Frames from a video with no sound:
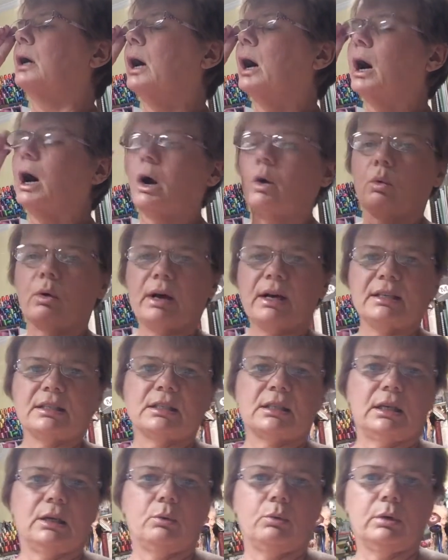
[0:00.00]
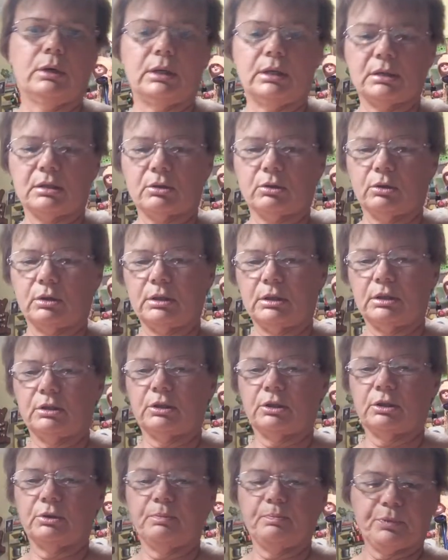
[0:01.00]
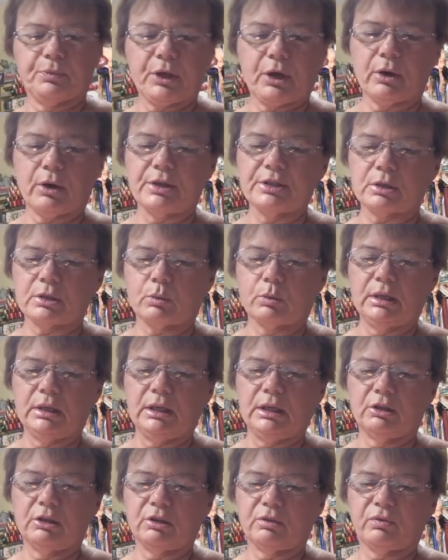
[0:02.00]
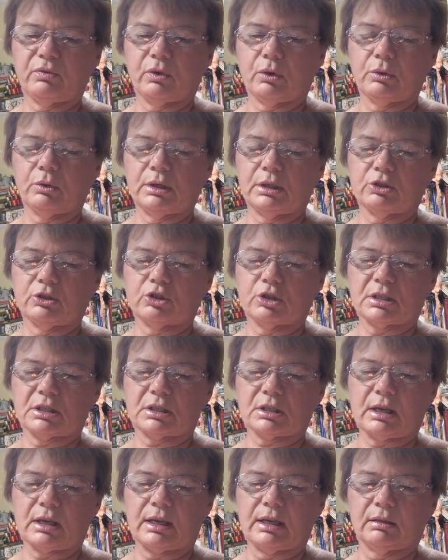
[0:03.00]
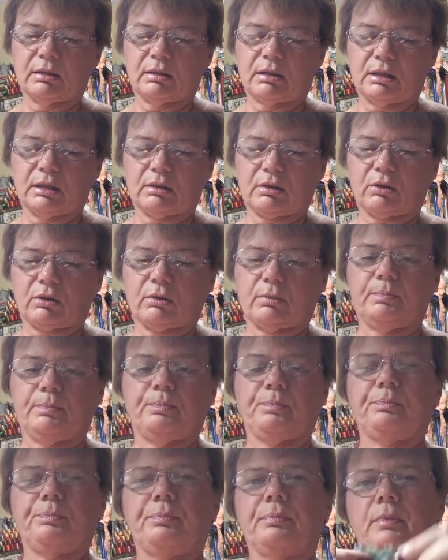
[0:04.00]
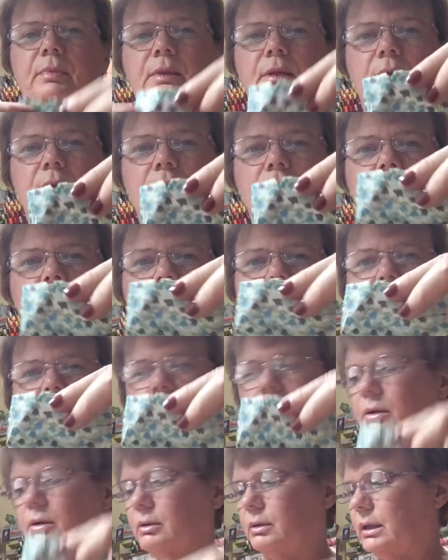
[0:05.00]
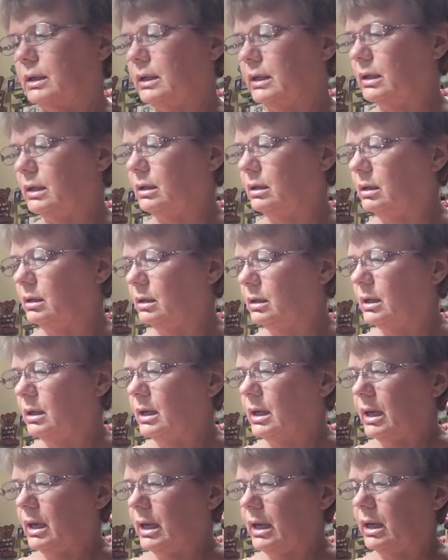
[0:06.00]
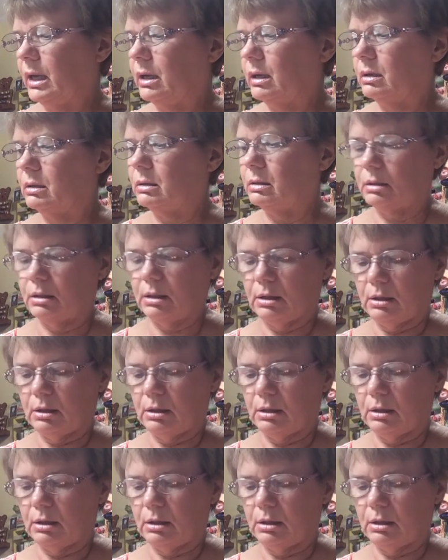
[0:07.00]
Oh, I see what it's going to do. All right, so we need to fold it just like this. Okay, and